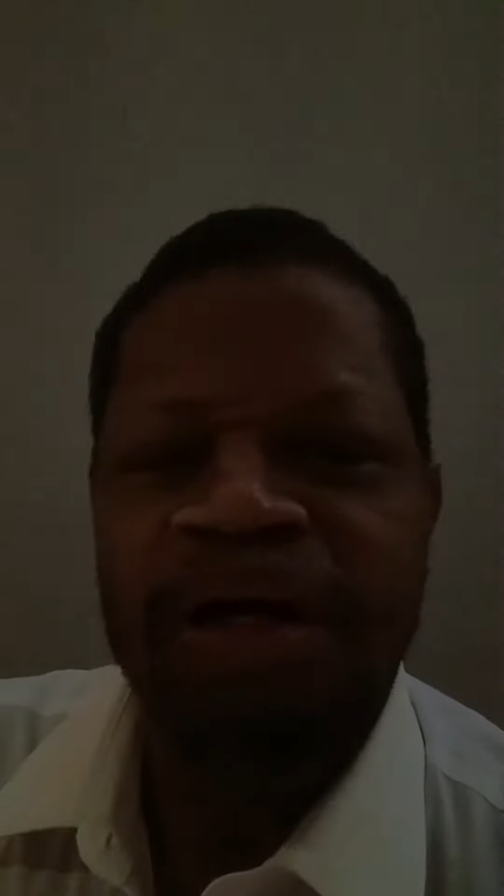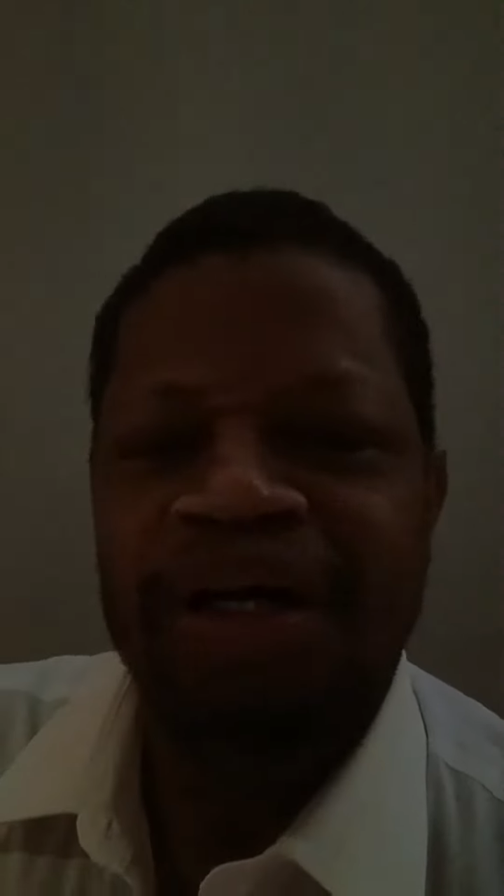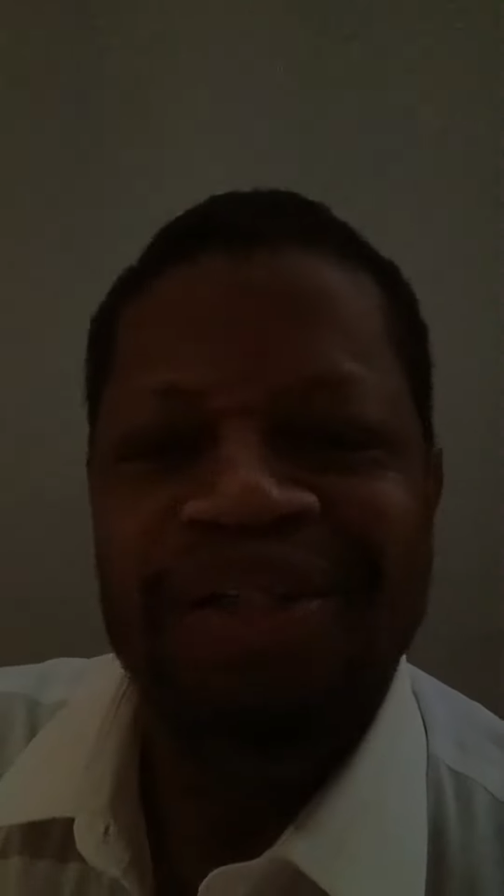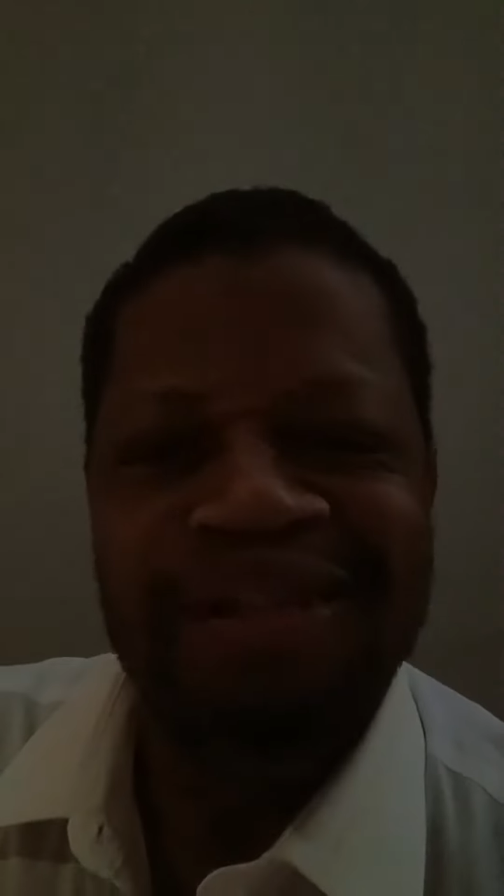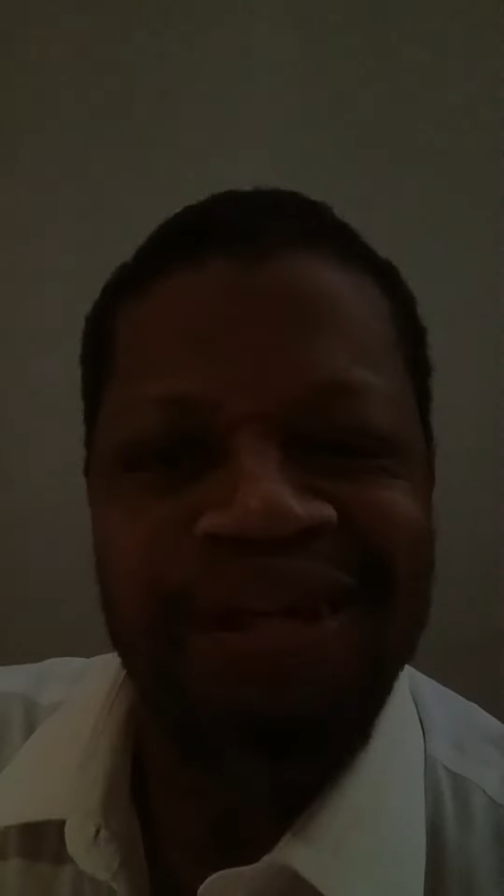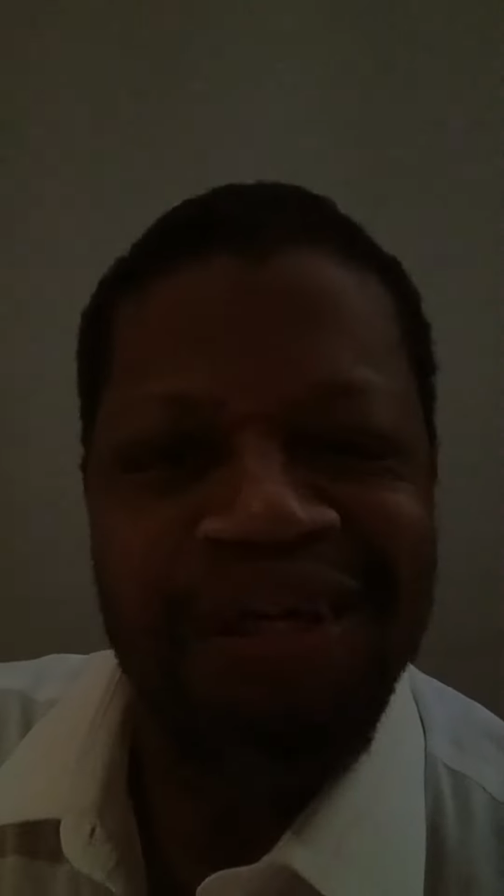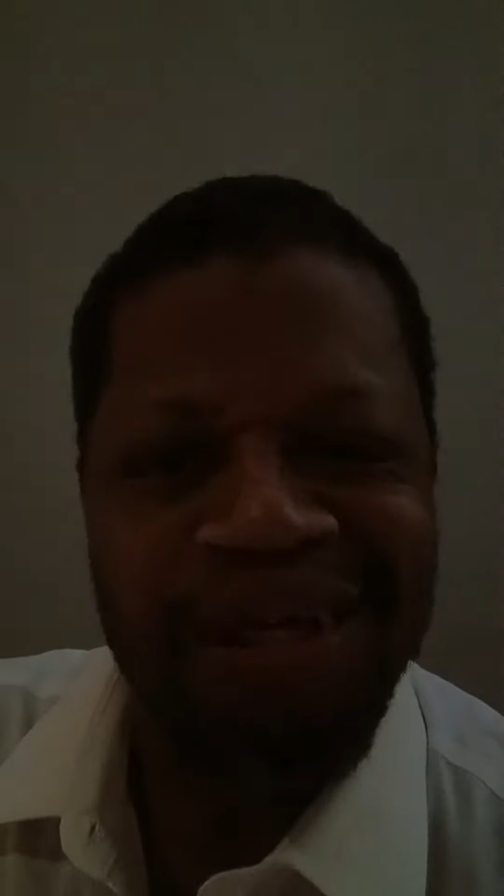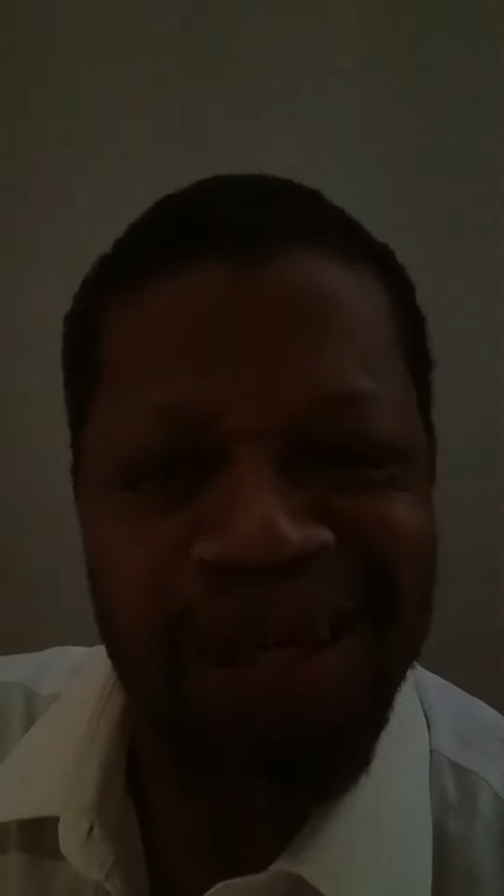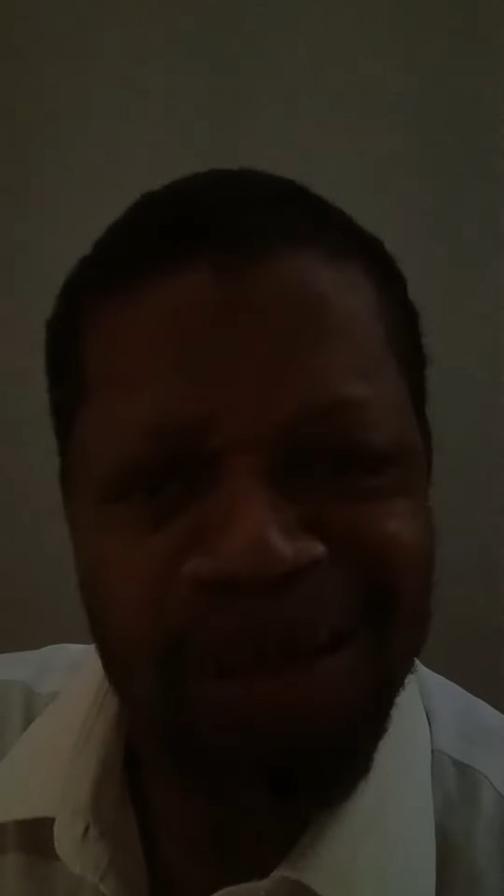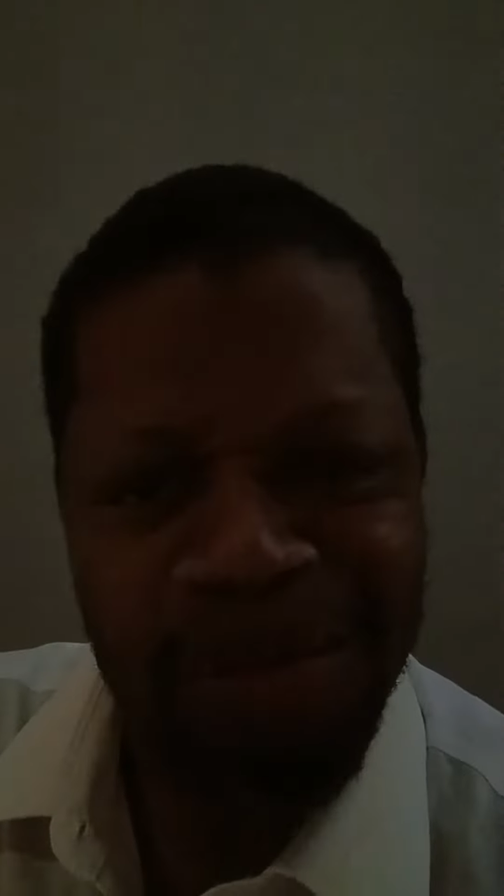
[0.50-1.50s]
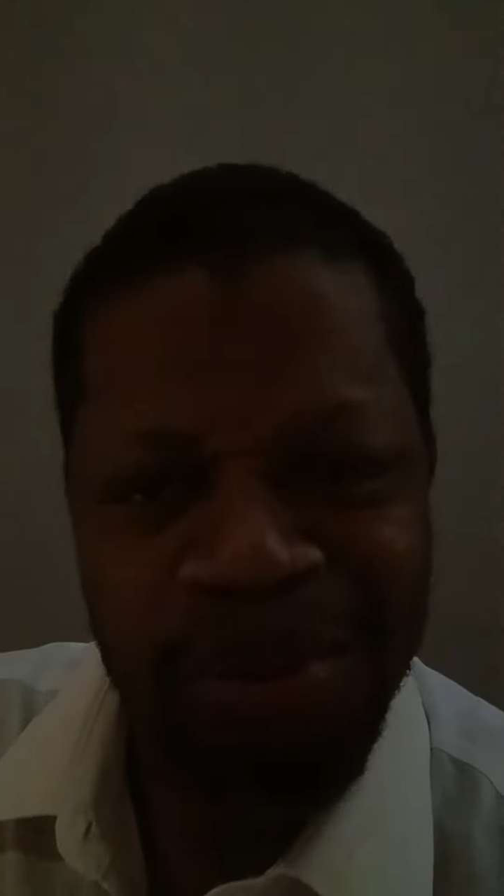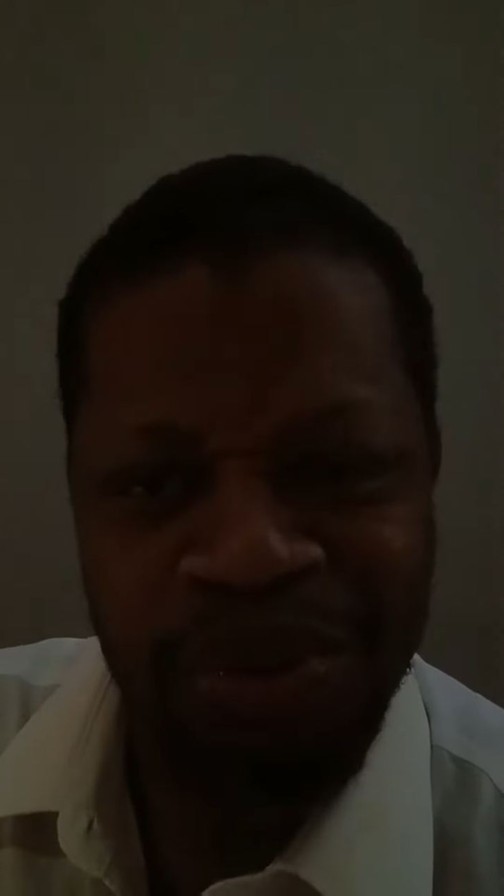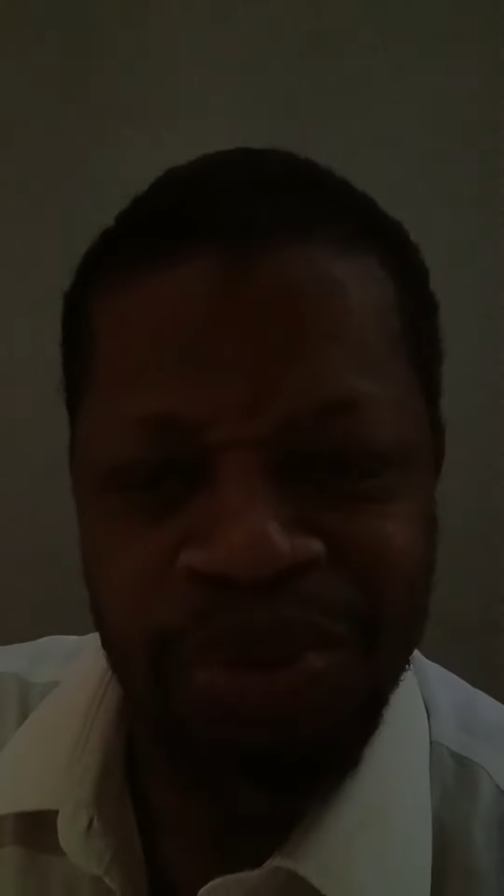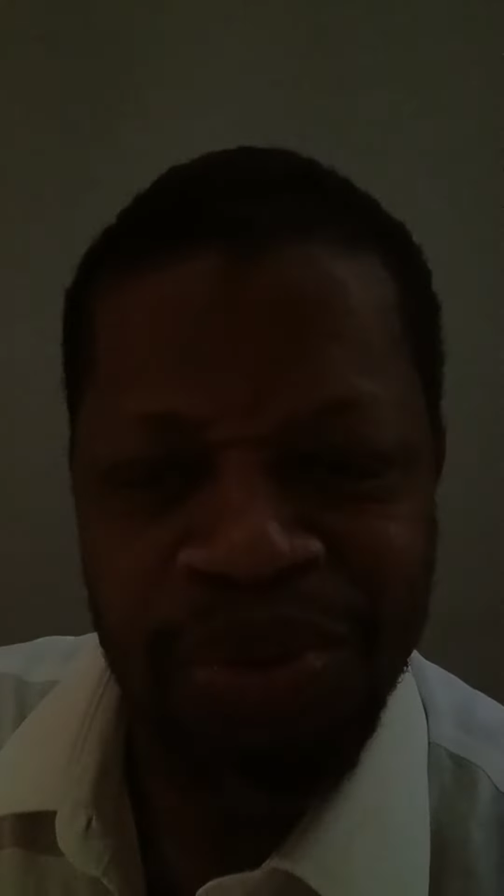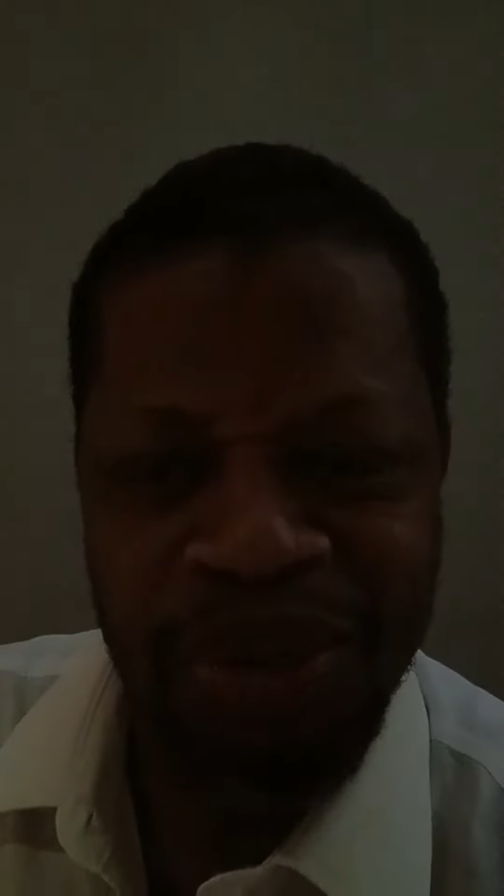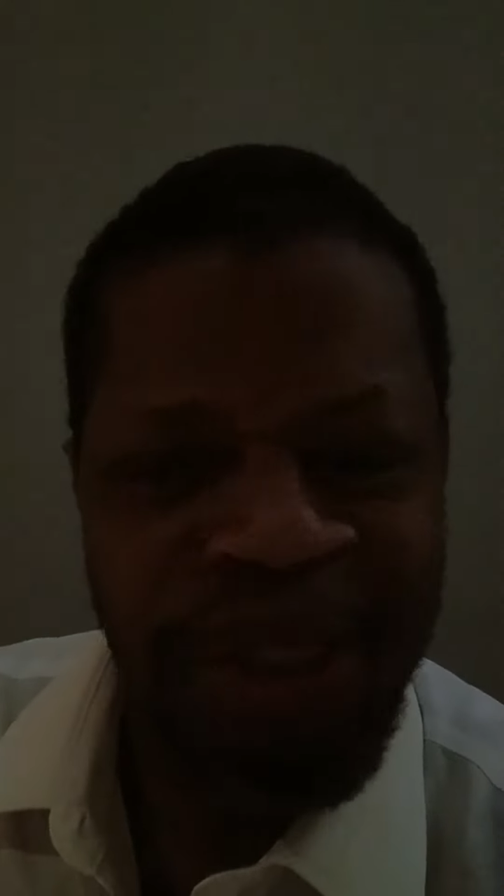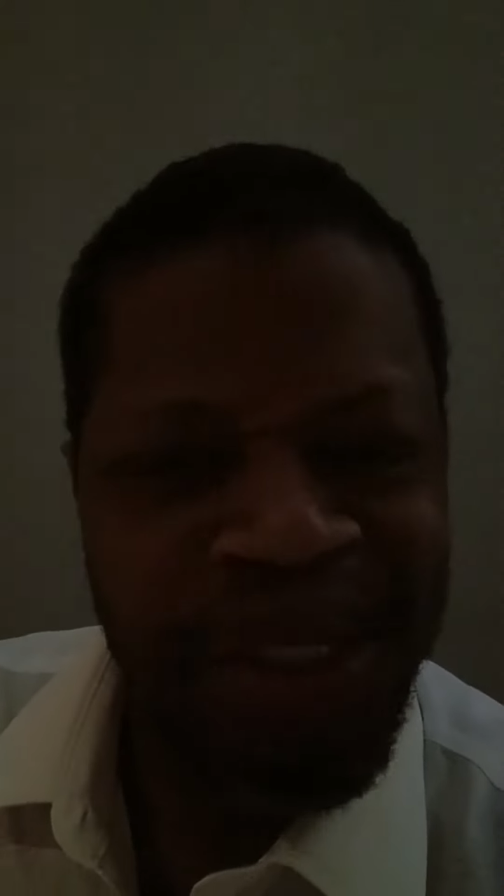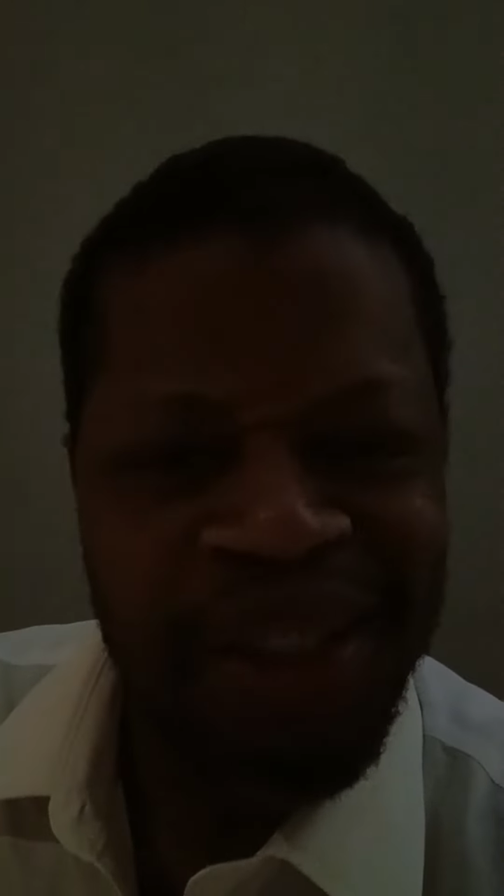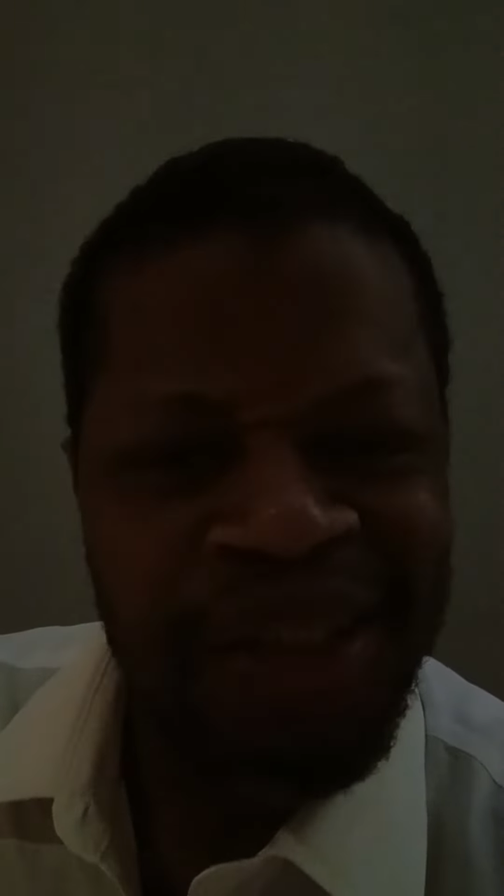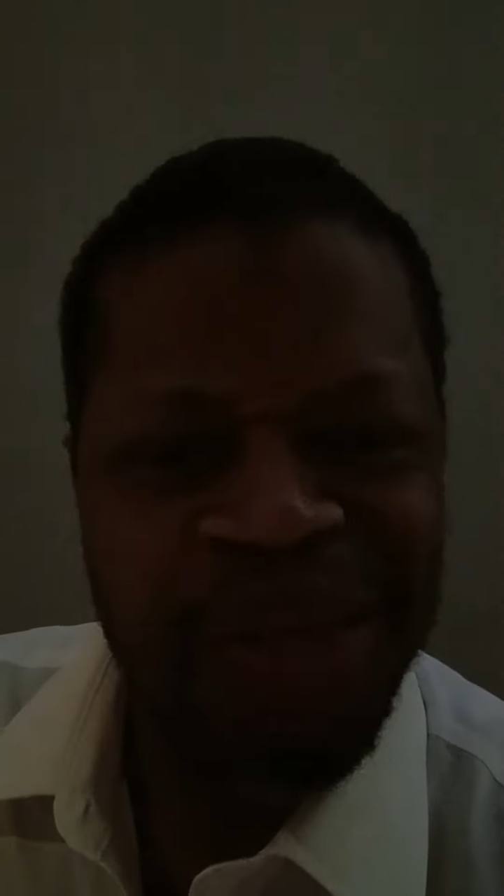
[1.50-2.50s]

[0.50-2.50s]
Hassan Campbell. It's